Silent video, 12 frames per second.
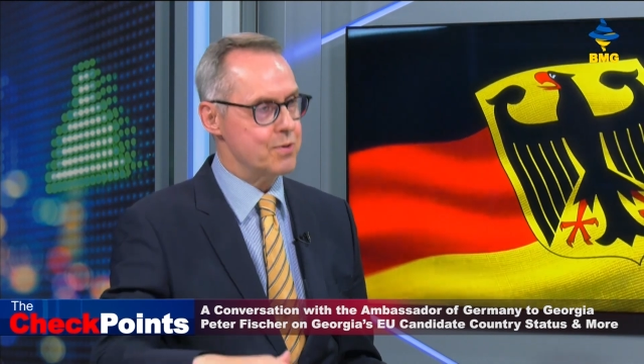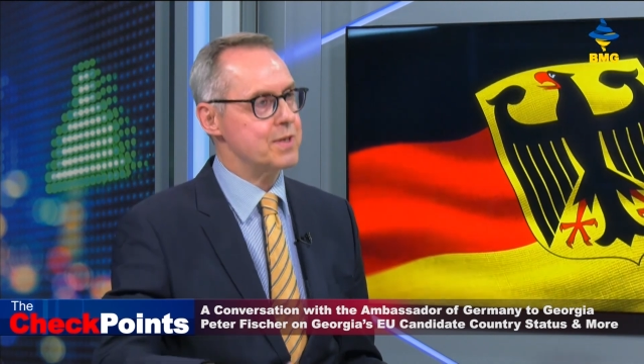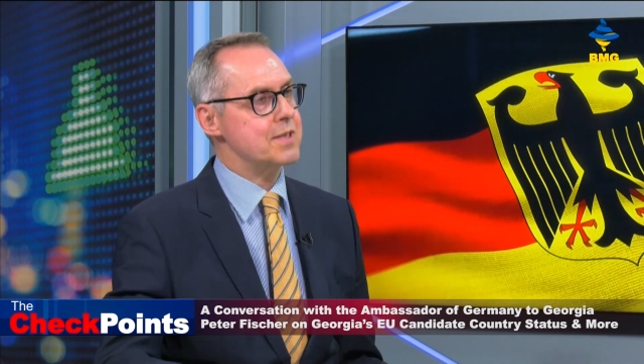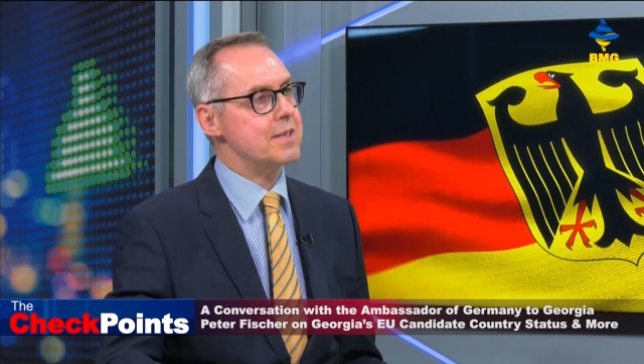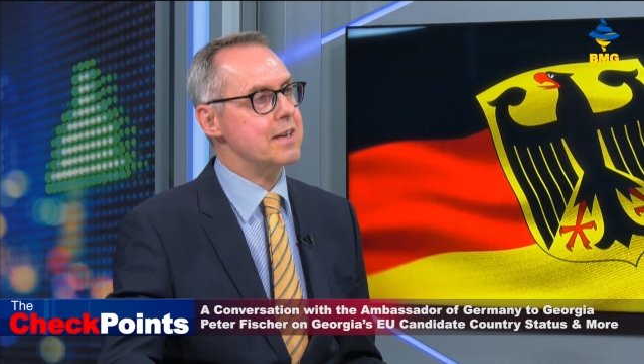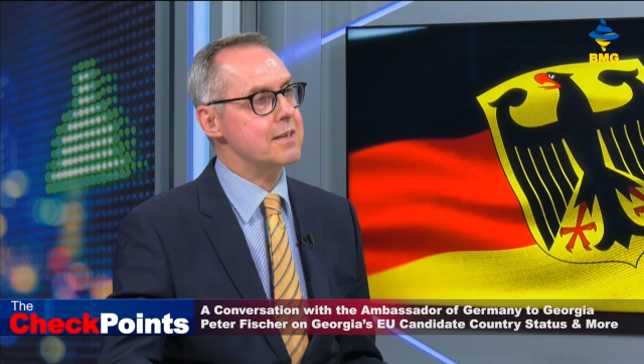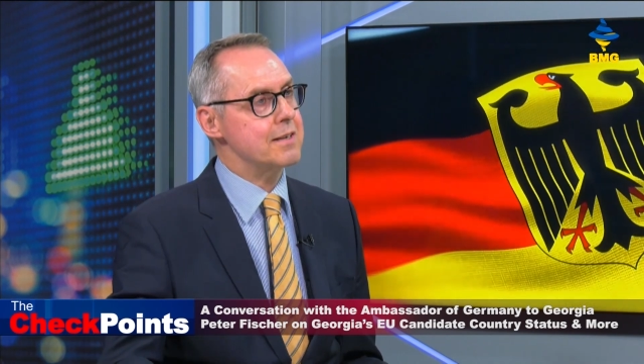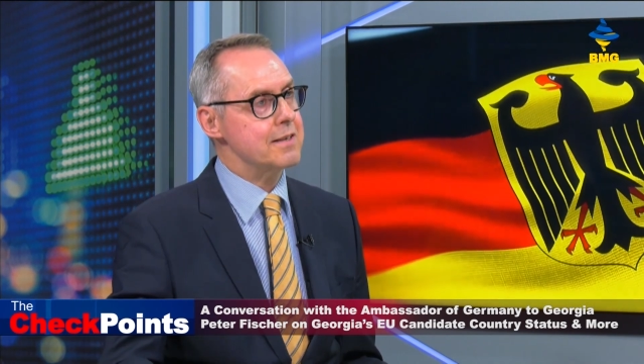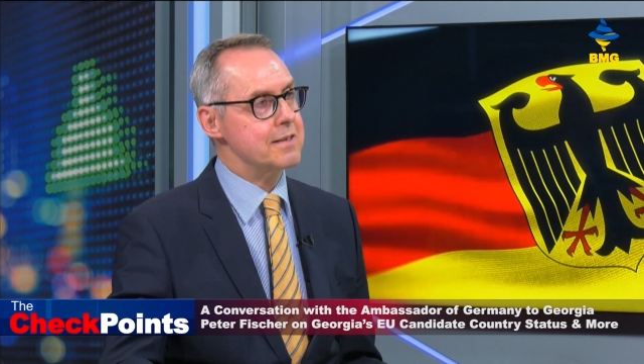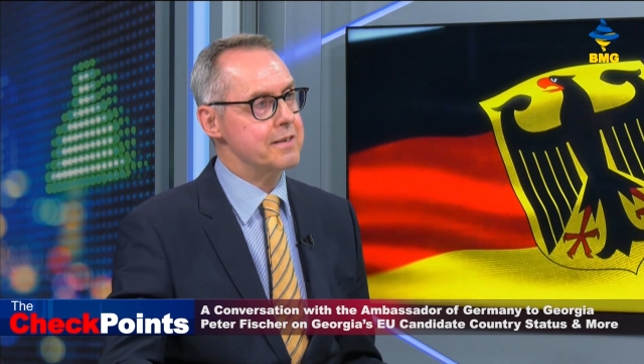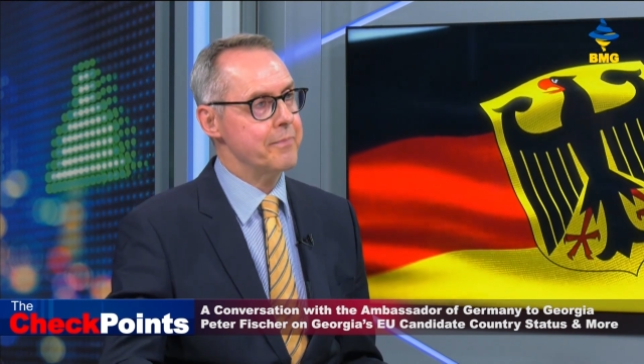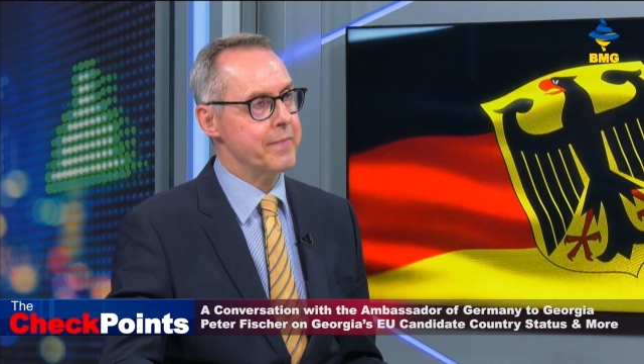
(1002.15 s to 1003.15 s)
to a
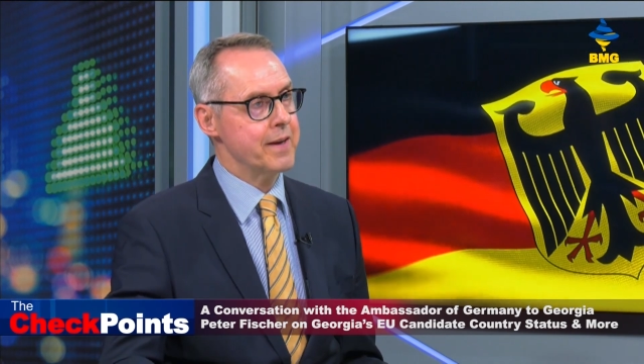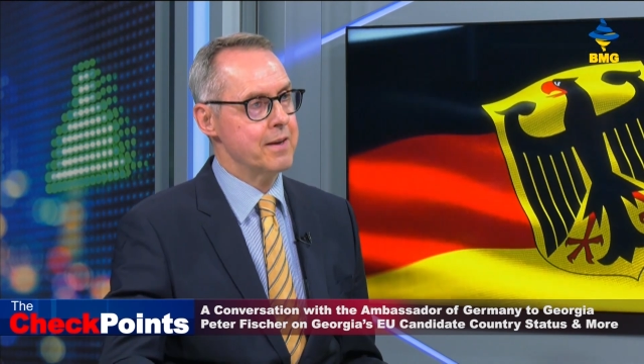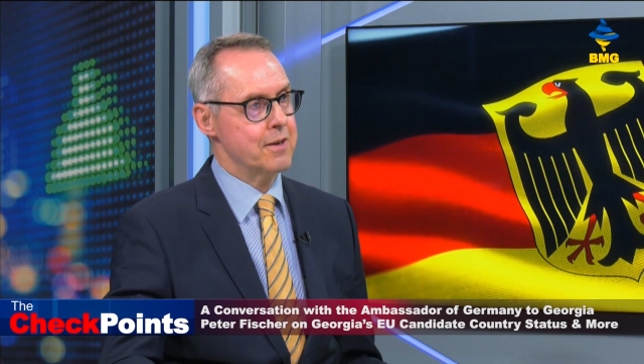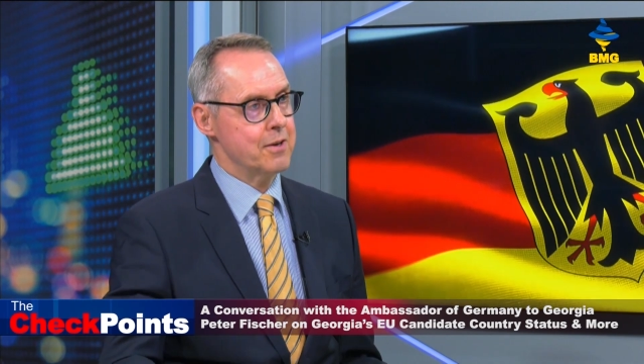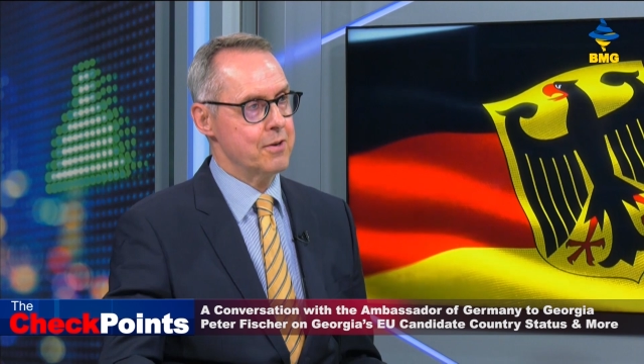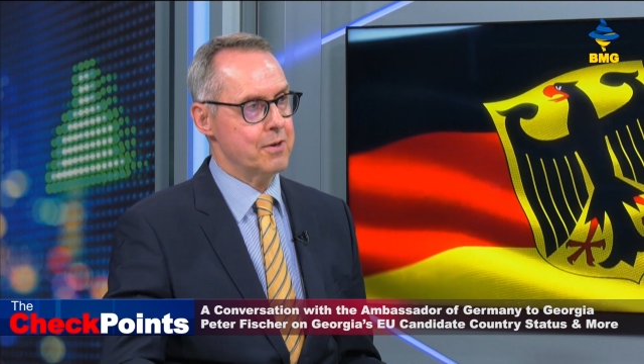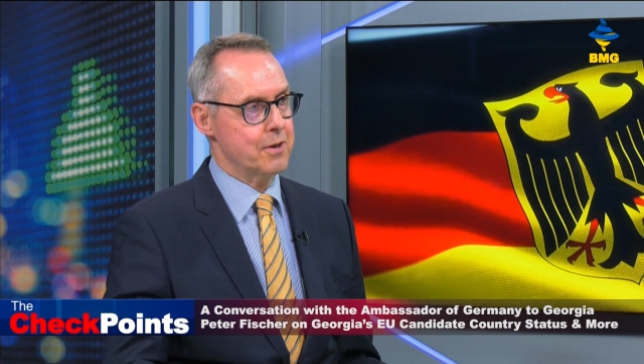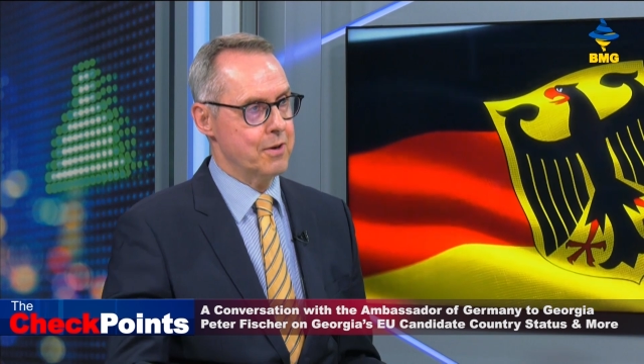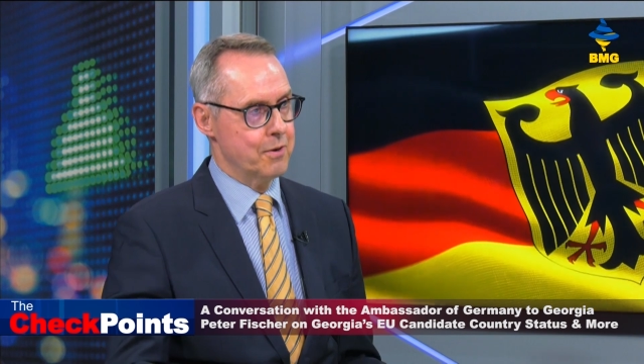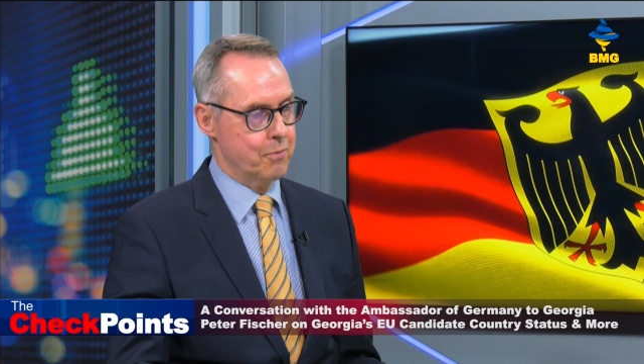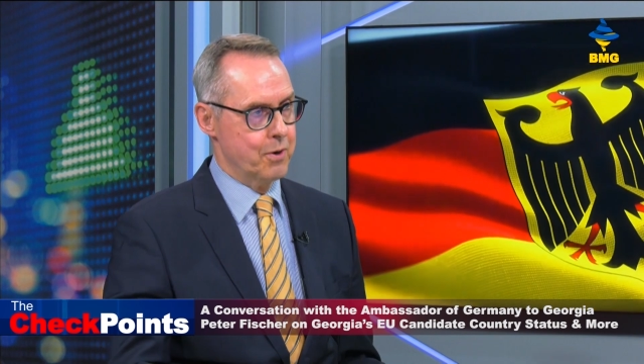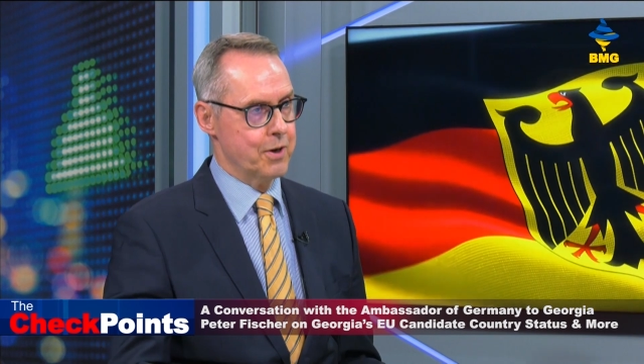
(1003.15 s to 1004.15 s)
skilled
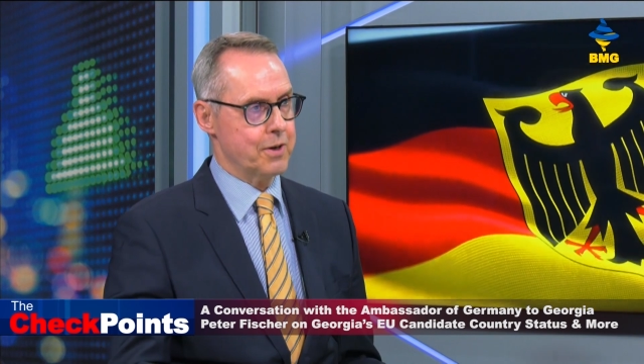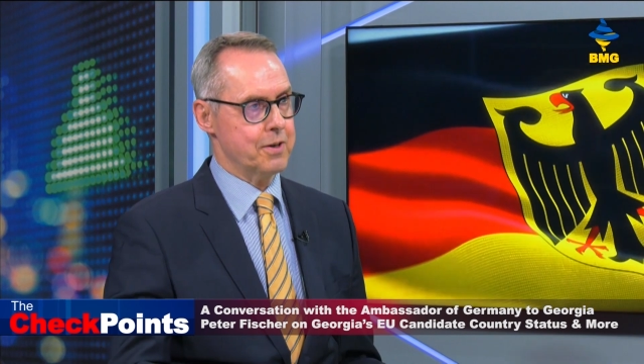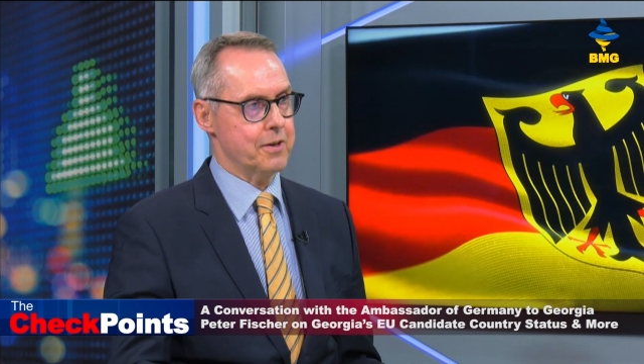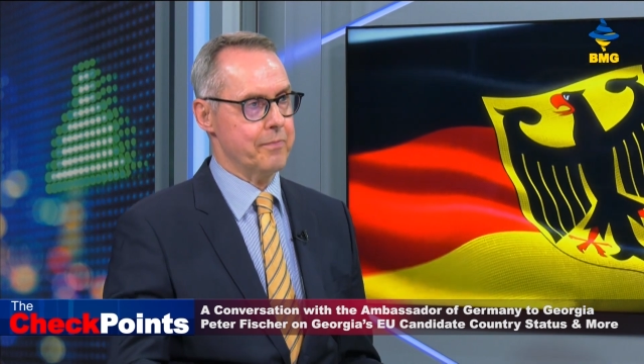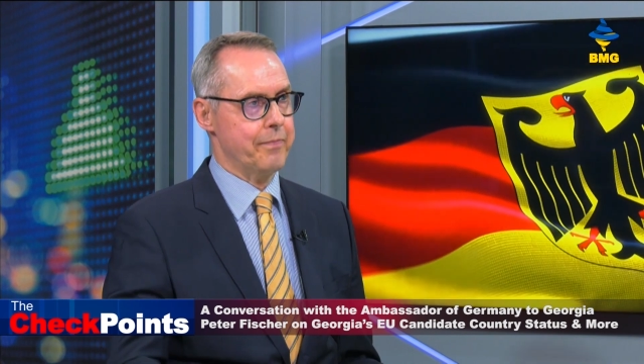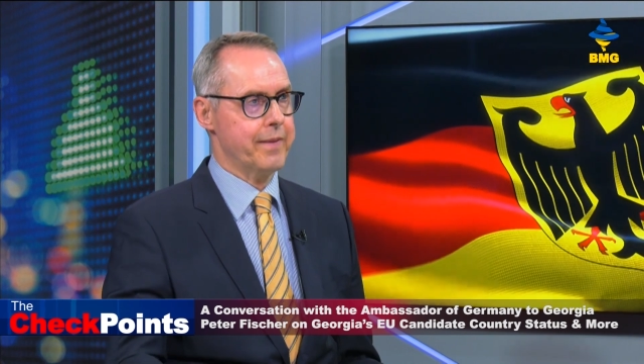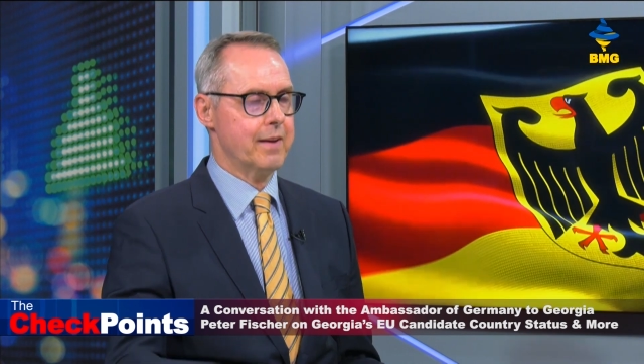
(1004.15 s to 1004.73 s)
worker.